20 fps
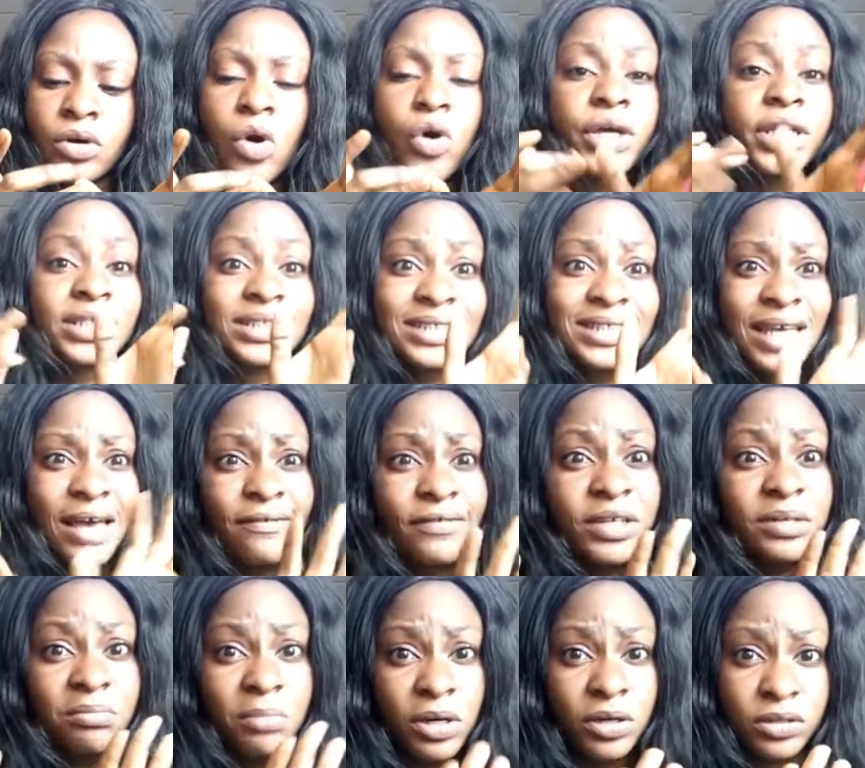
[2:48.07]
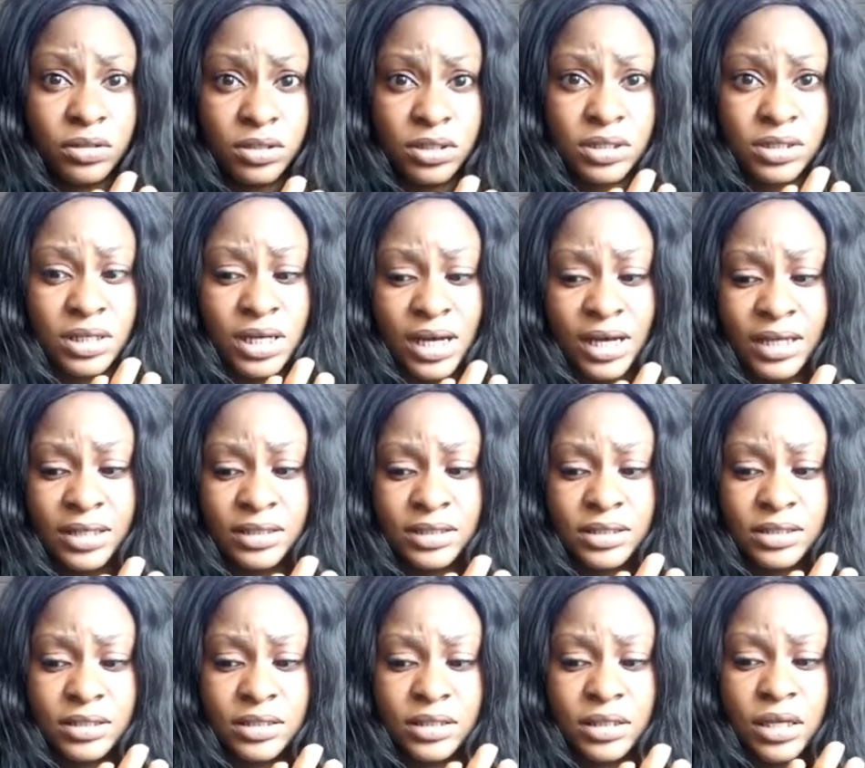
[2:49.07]
Okay, 7 months,
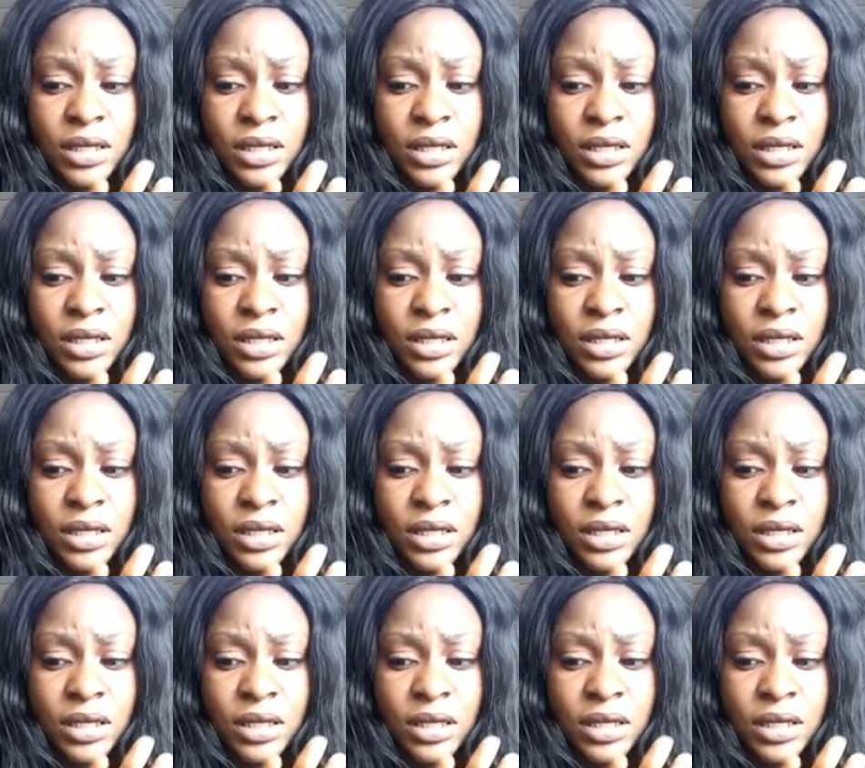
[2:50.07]
guys.